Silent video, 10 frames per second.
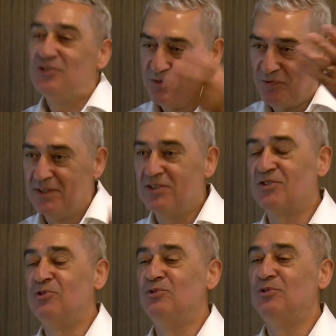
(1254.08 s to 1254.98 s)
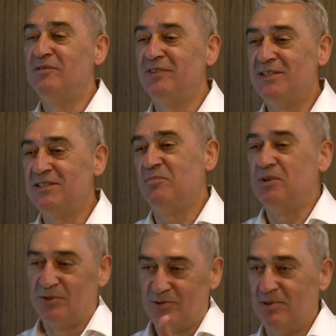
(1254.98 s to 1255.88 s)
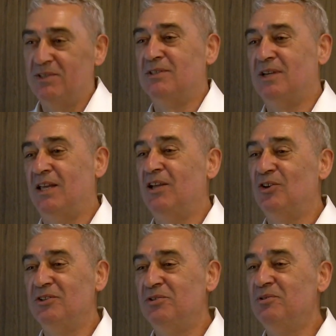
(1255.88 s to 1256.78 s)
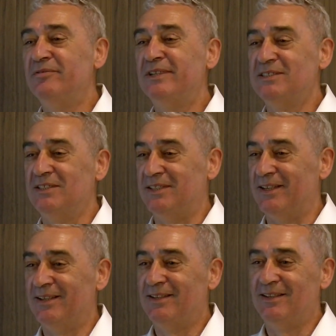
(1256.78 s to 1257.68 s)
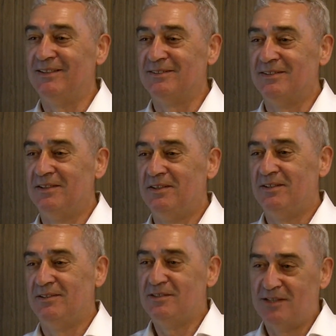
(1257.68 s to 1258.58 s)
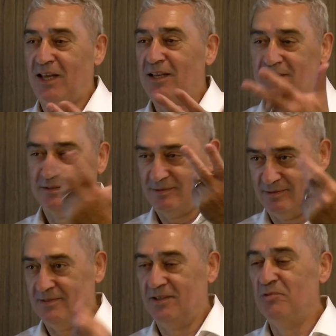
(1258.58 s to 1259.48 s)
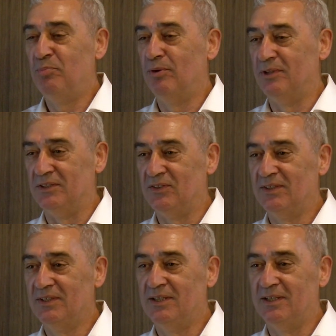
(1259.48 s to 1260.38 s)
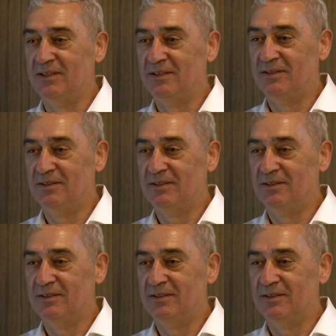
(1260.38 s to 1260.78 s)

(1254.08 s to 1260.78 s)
And she finished good university because it was Jagiellonian University, yes, the second in Poland, yeah?